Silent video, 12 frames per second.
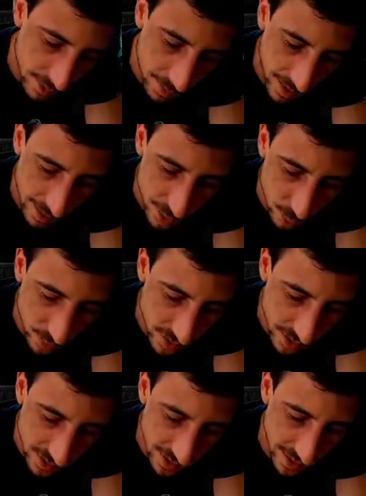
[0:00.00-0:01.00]
in the past.
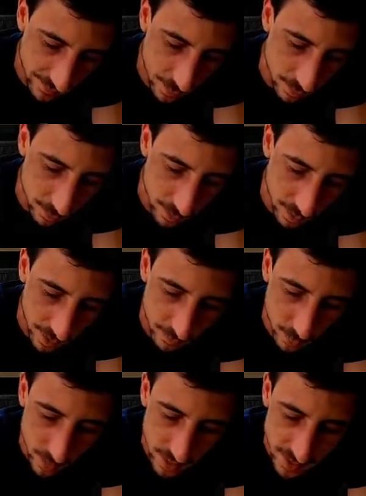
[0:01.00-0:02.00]
20 save on. We don't
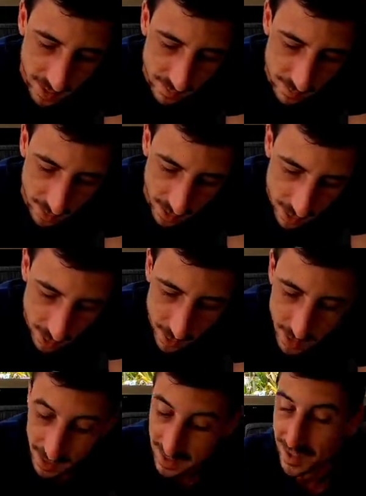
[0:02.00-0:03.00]
have 27, but it's all
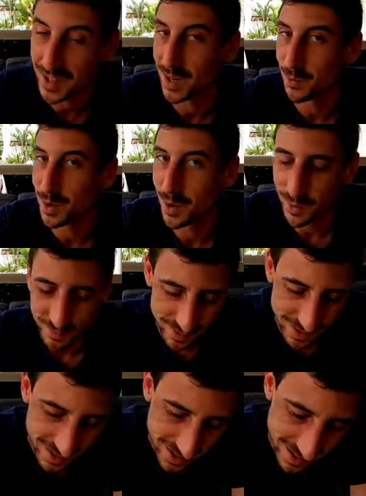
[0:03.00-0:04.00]
good because it's not a one-off.
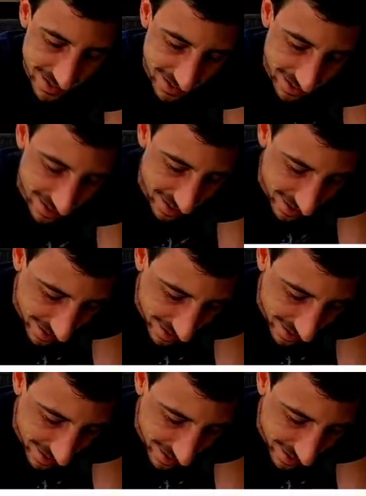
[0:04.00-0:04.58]
At least